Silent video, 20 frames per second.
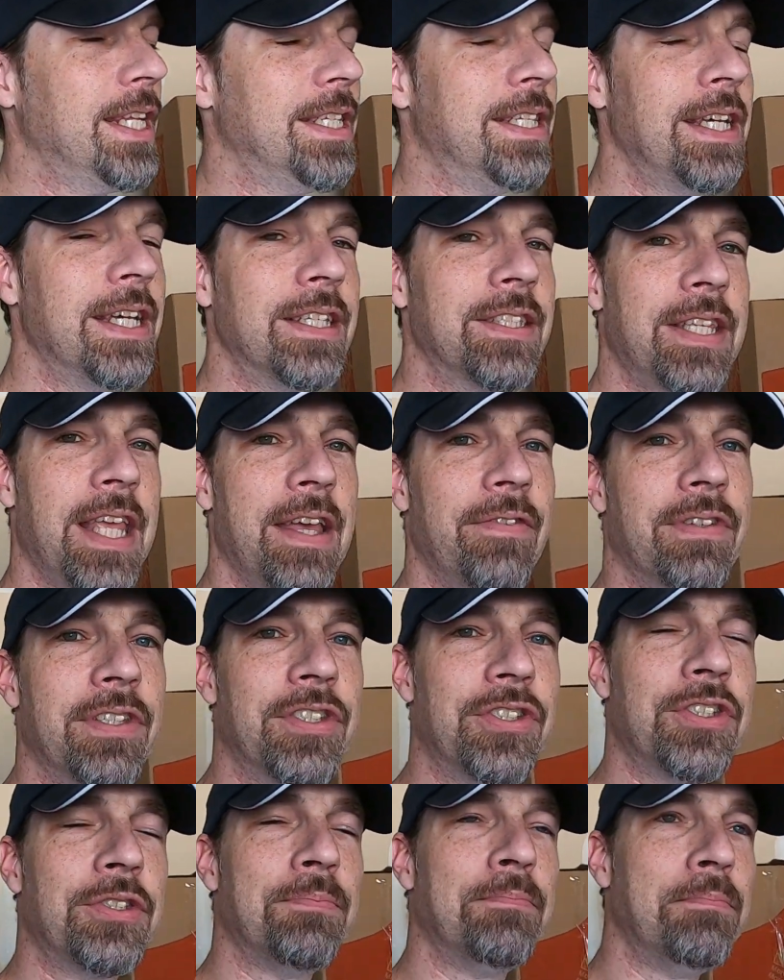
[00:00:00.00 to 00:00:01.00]
It does have a
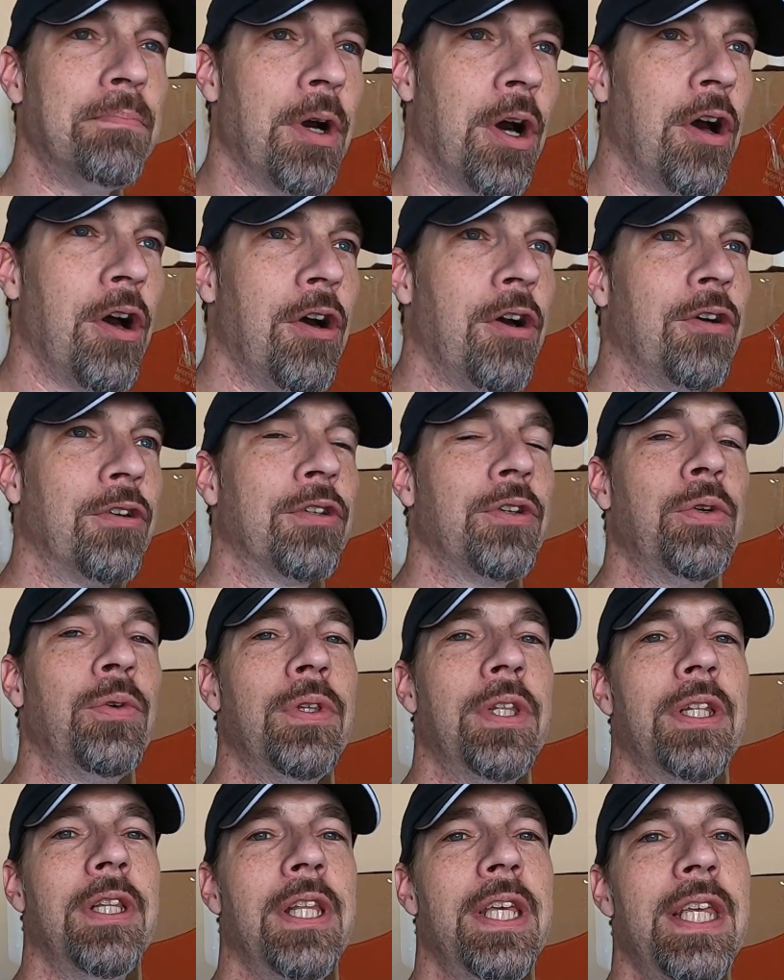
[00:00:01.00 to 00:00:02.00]
small
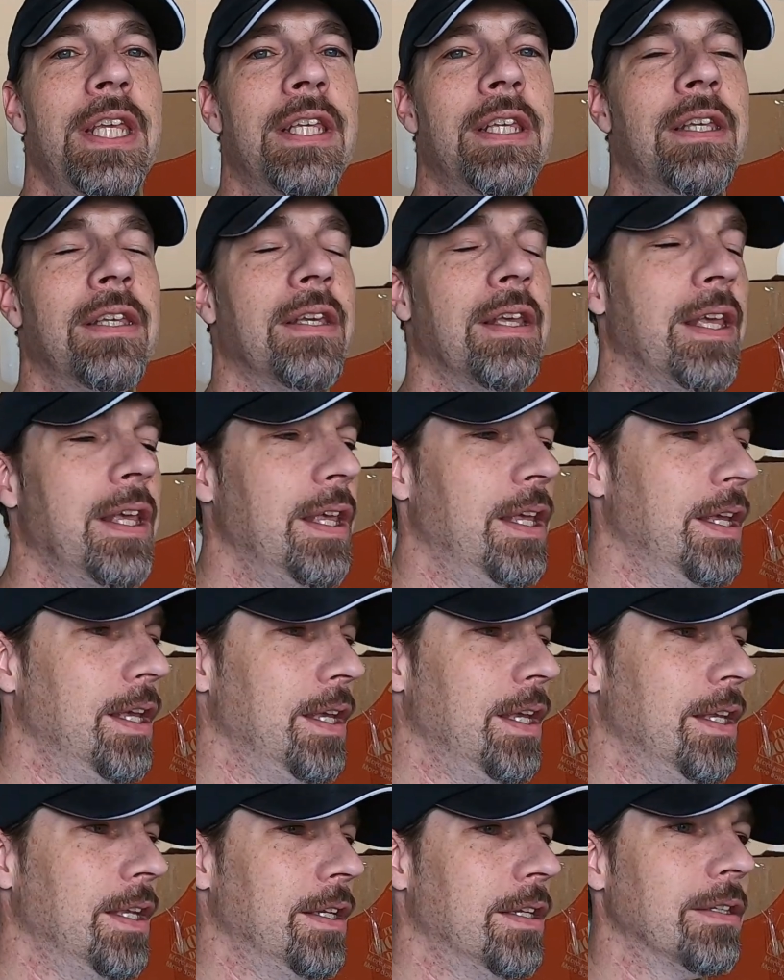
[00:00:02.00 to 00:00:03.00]
coolant leak
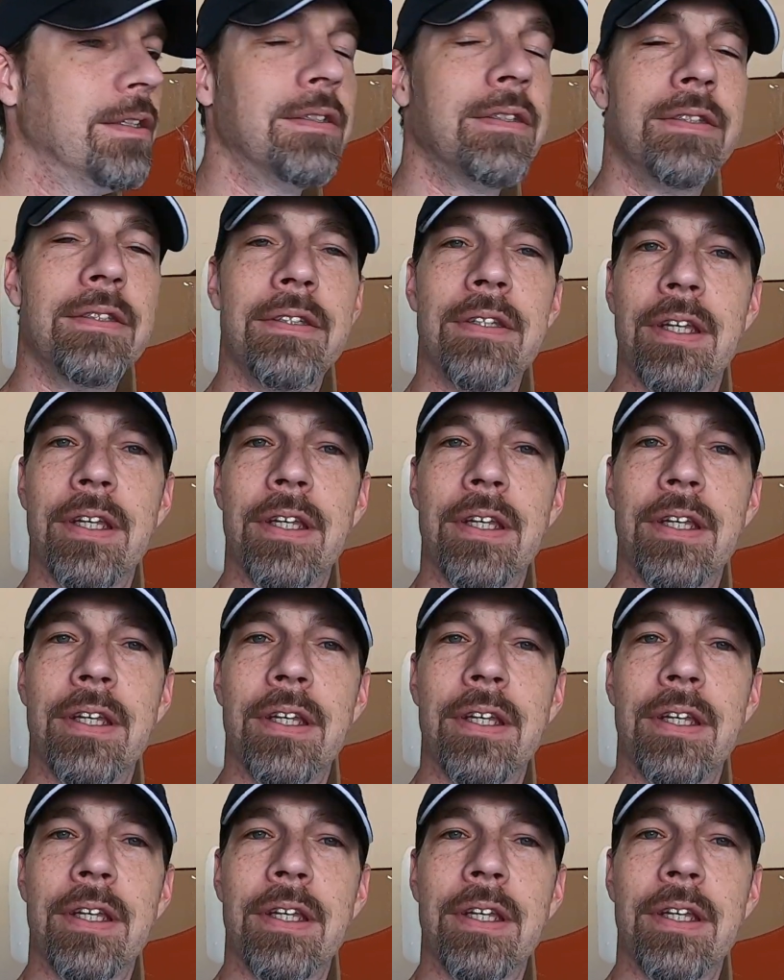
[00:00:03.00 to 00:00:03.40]
and